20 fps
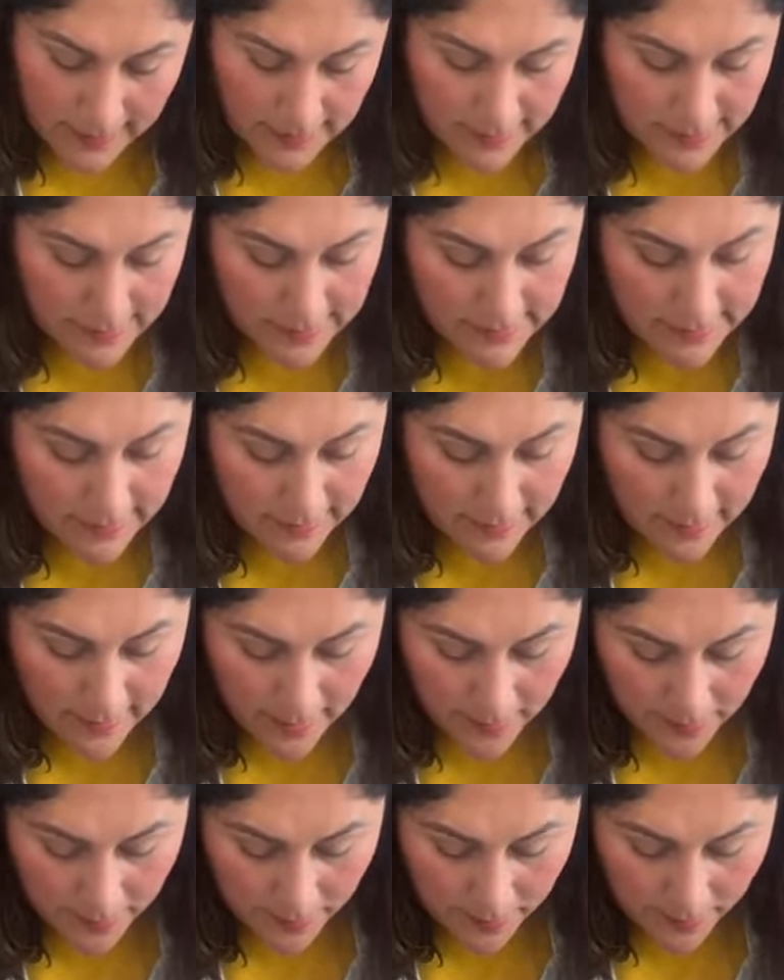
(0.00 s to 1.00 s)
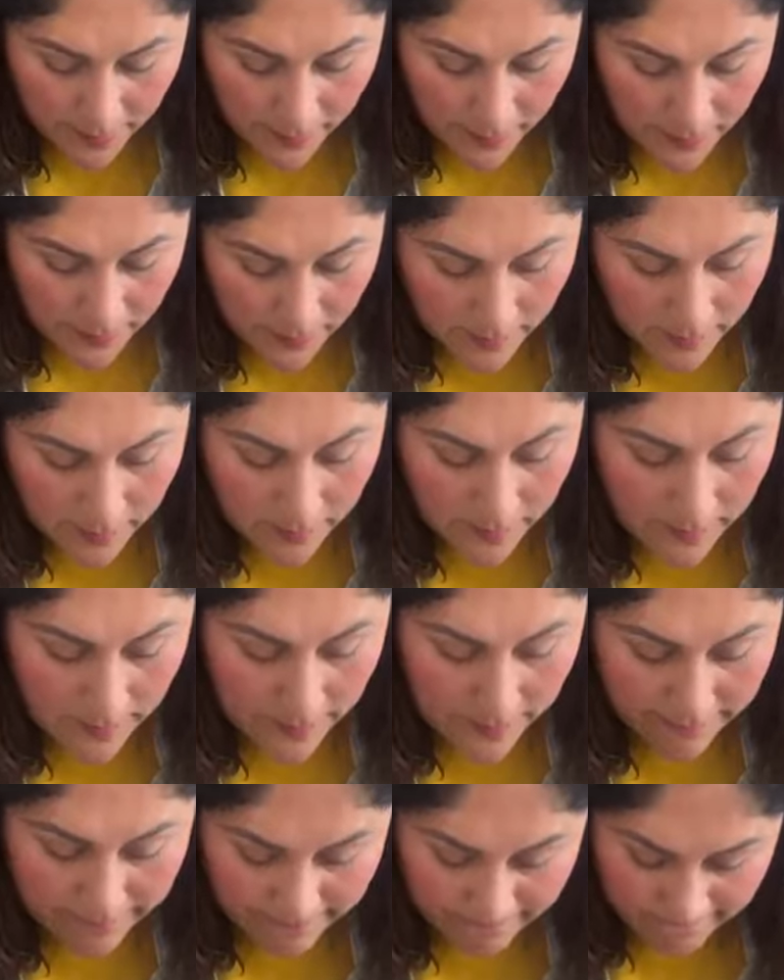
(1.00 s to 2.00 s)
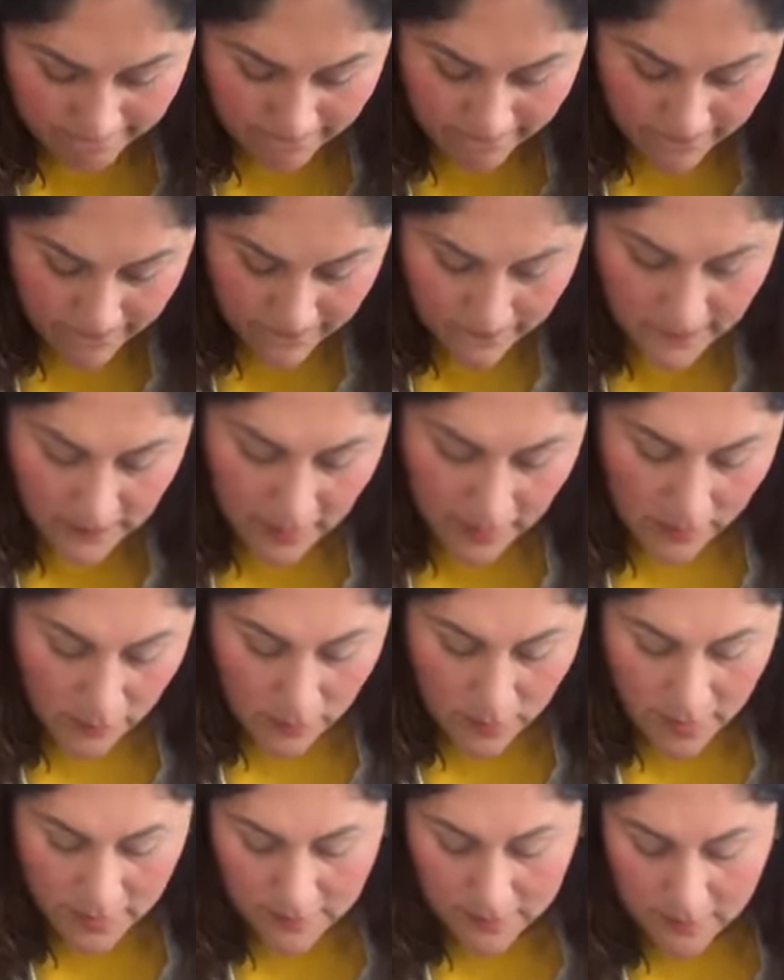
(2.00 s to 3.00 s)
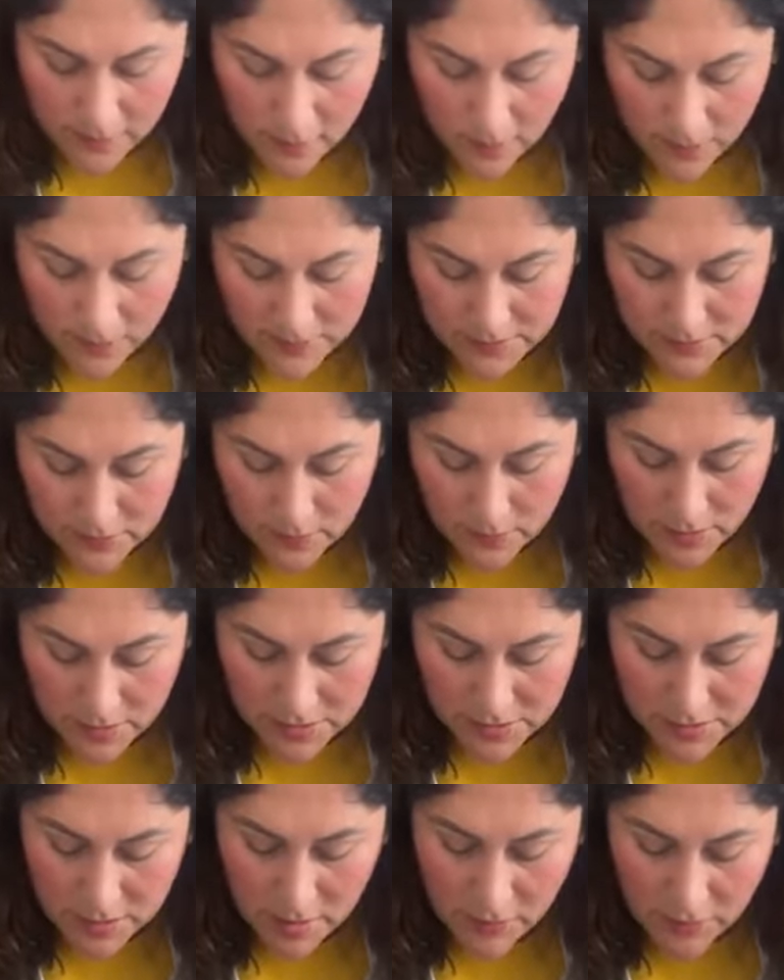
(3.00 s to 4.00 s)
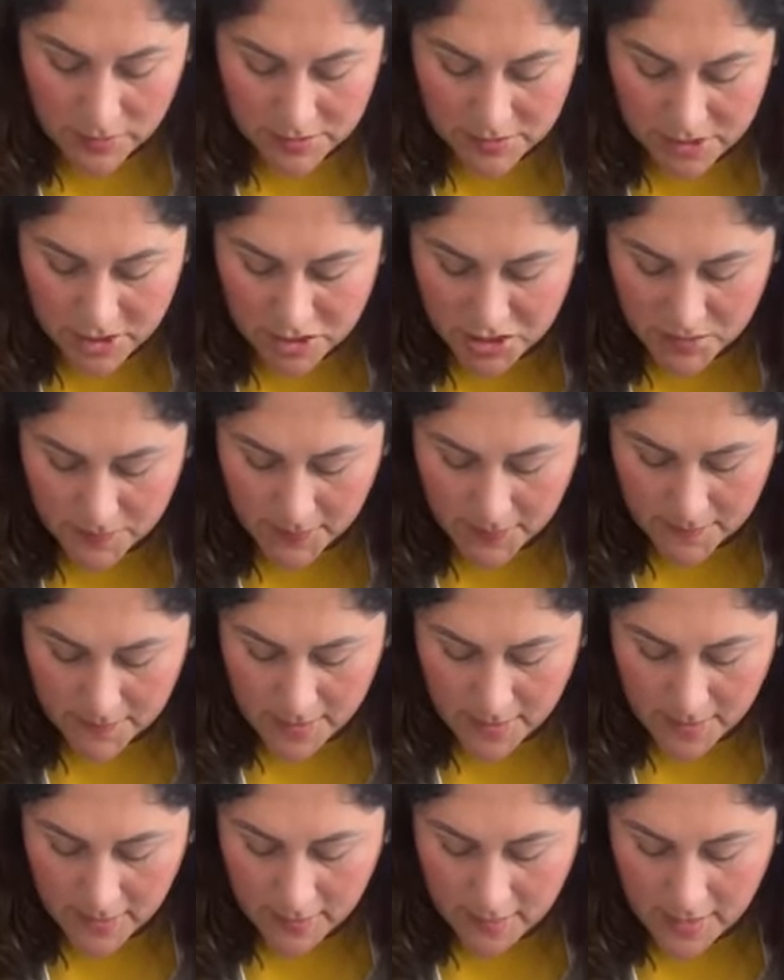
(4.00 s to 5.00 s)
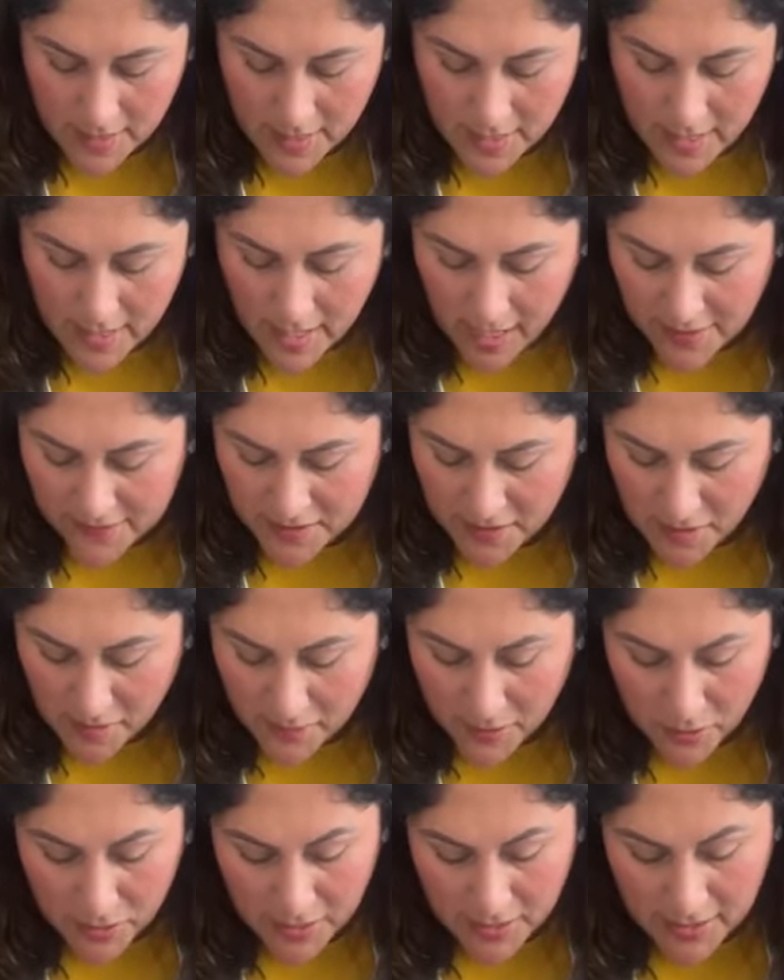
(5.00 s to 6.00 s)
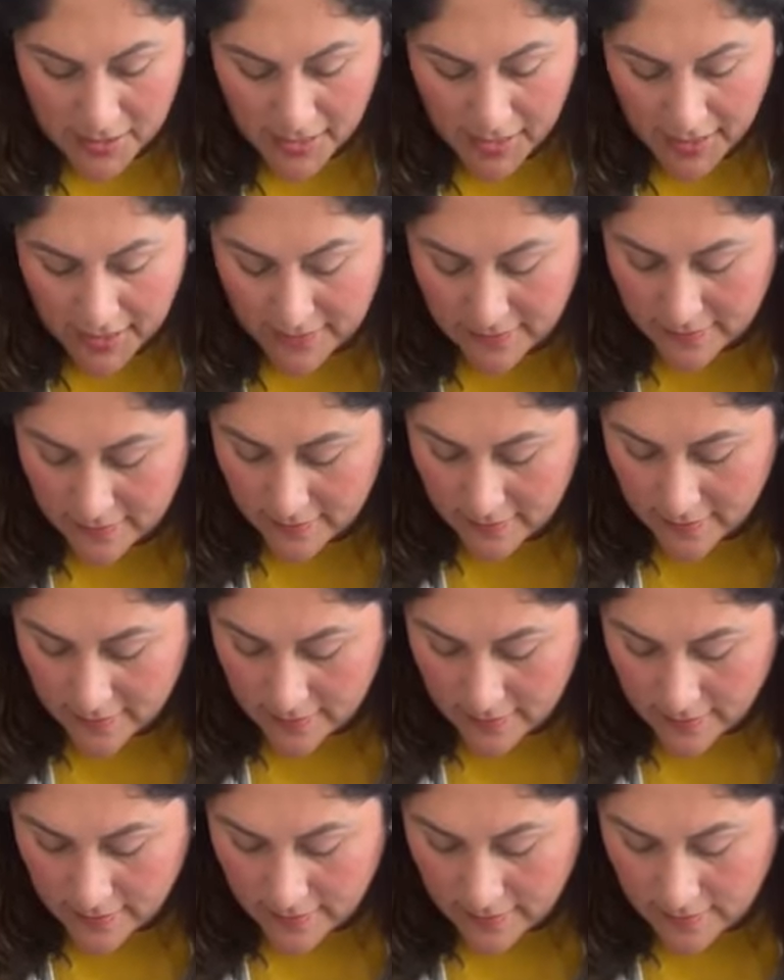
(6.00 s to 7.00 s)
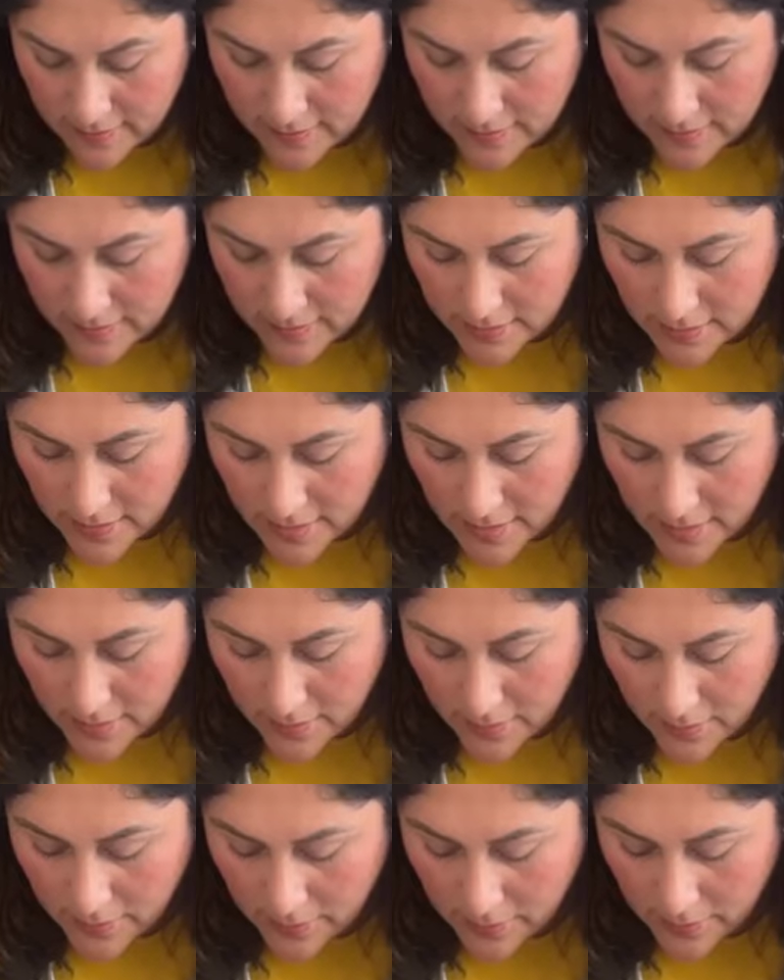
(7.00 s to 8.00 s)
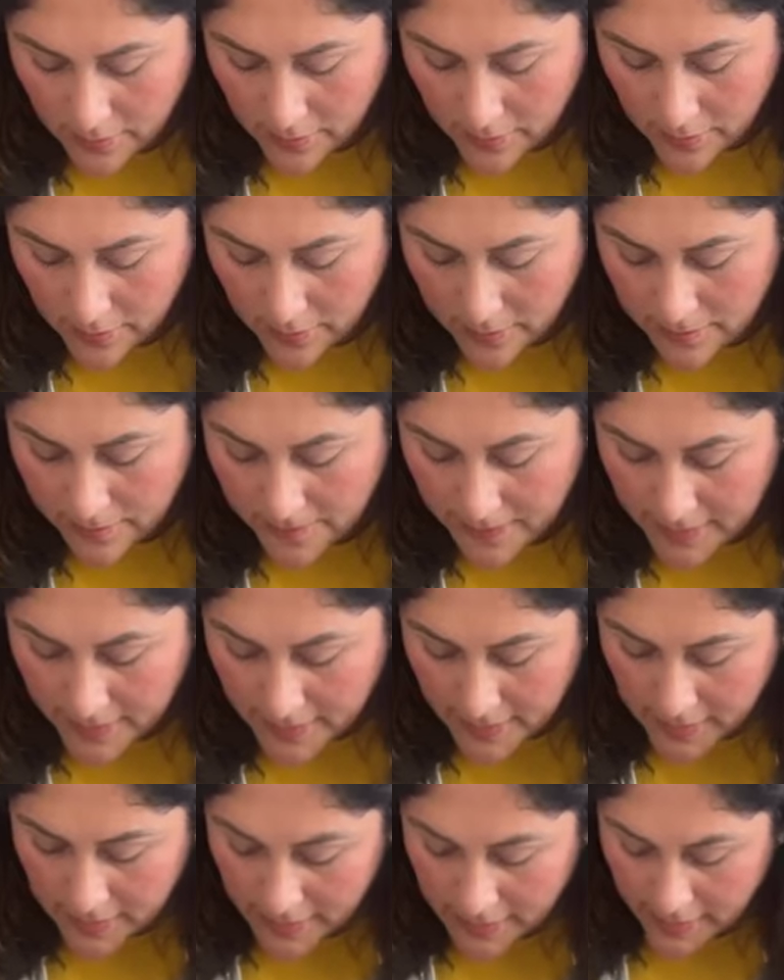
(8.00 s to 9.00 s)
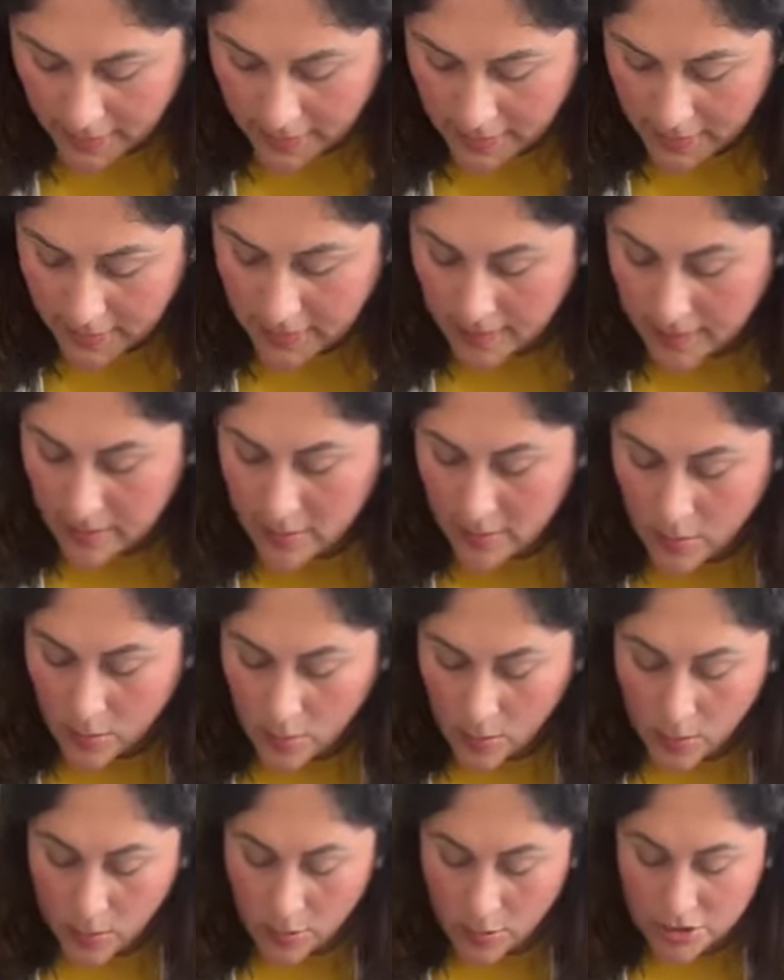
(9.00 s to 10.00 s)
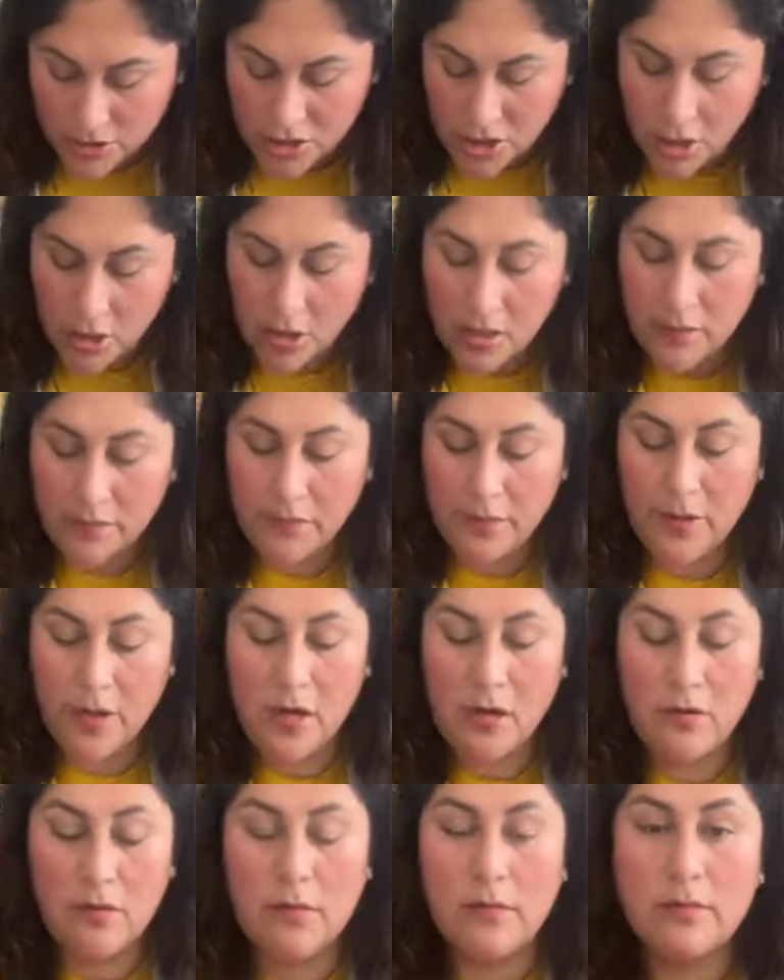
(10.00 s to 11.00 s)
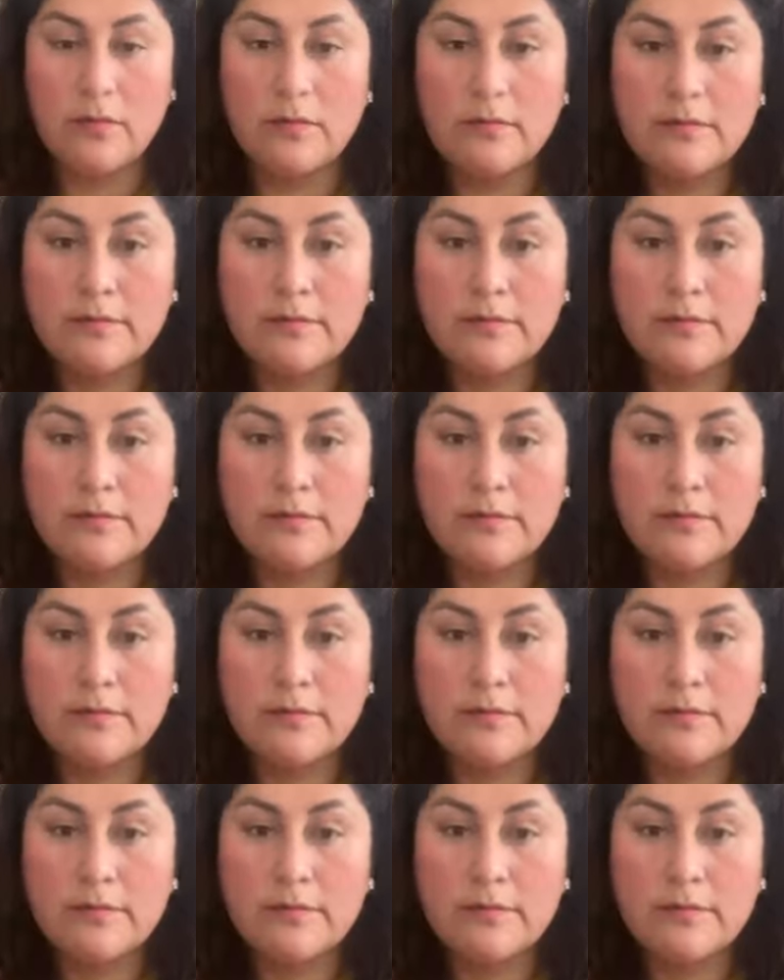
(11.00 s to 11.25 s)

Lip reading: Okay, this is the copper. I don't like the copper so much now. I'm changing my mind. I think I'm gonna get the warm penny or chocolate brown.